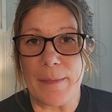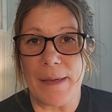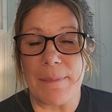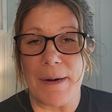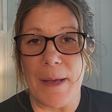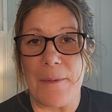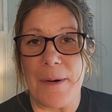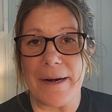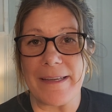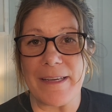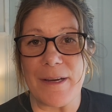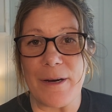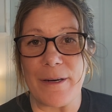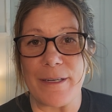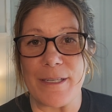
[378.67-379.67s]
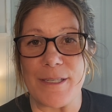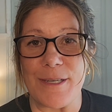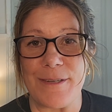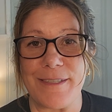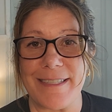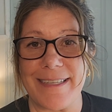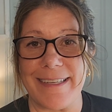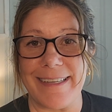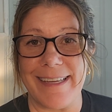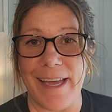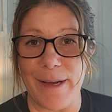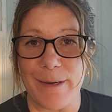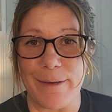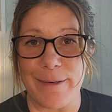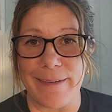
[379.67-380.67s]
But I want to encourage you to
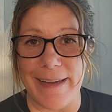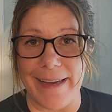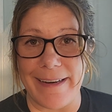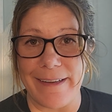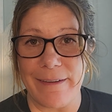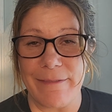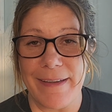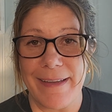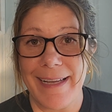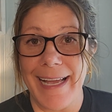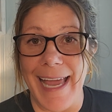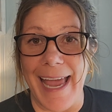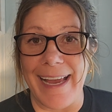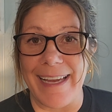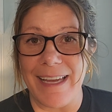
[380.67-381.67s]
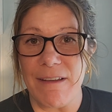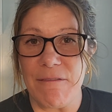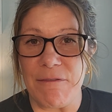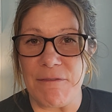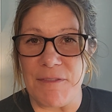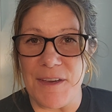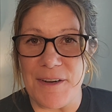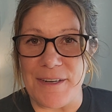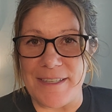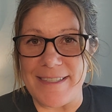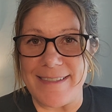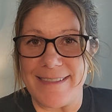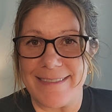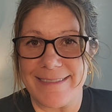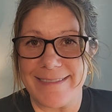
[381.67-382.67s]
get creative and get
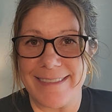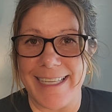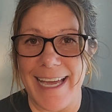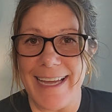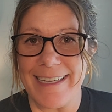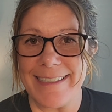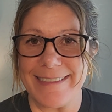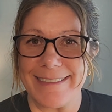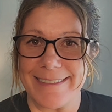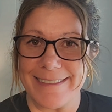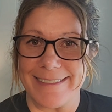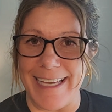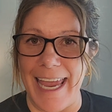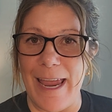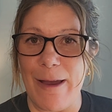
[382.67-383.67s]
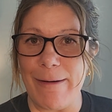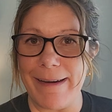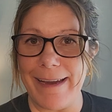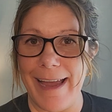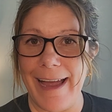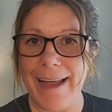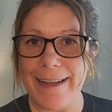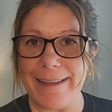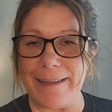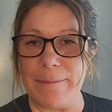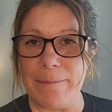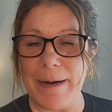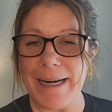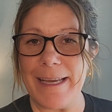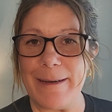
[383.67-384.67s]
fierce. Get angry at the
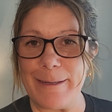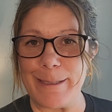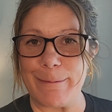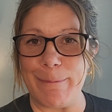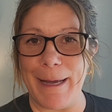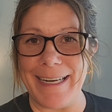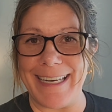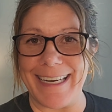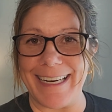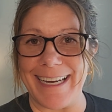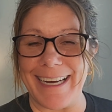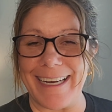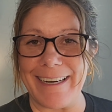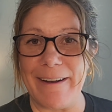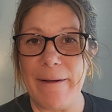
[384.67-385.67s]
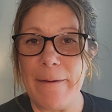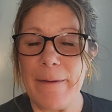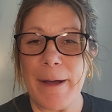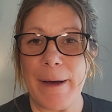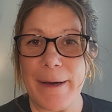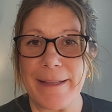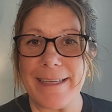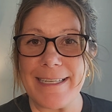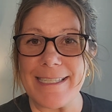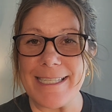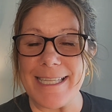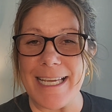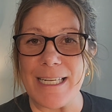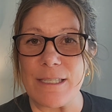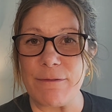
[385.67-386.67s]
money you're spending on all these
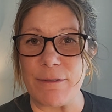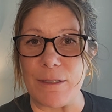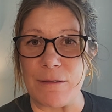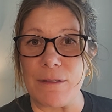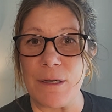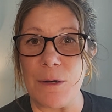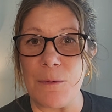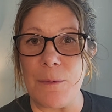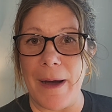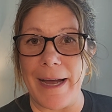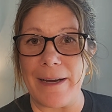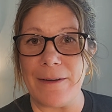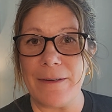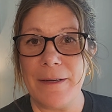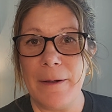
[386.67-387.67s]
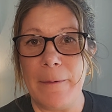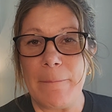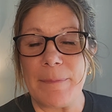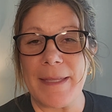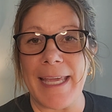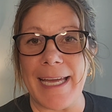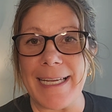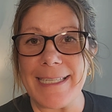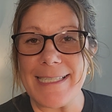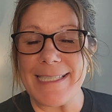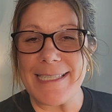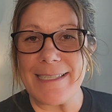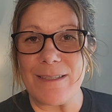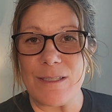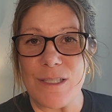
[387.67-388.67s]
things for a little while. Get
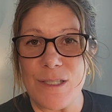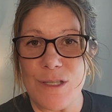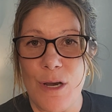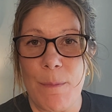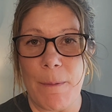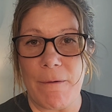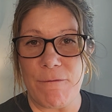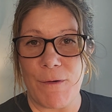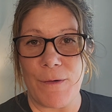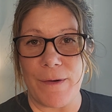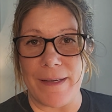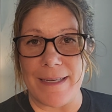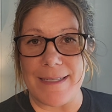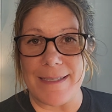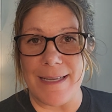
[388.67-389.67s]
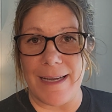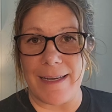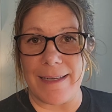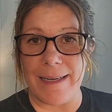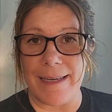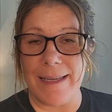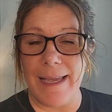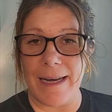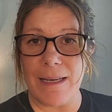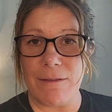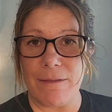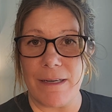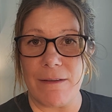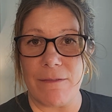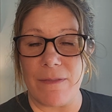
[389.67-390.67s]
super focused on getting
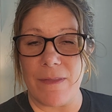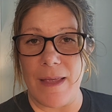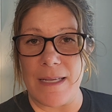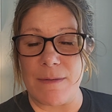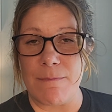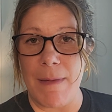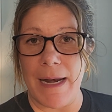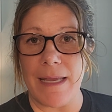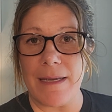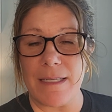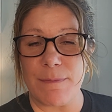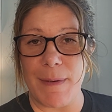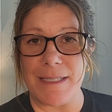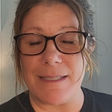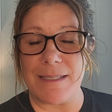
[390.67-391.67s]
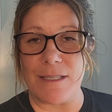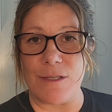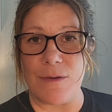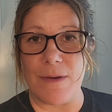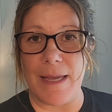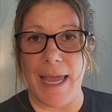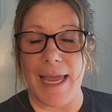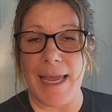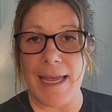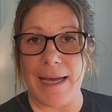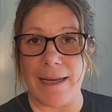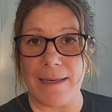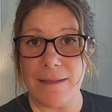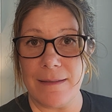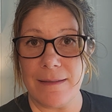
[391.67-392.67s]
rid of as many expenses as you
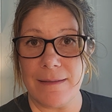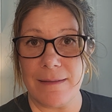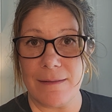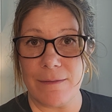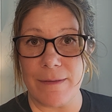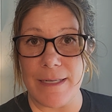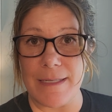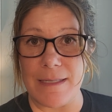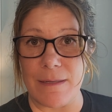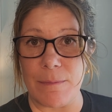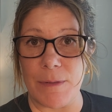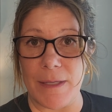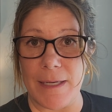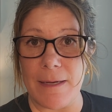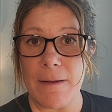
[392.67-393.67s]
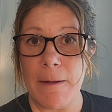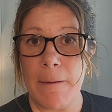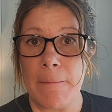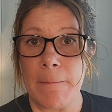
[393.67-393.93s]
can reasonably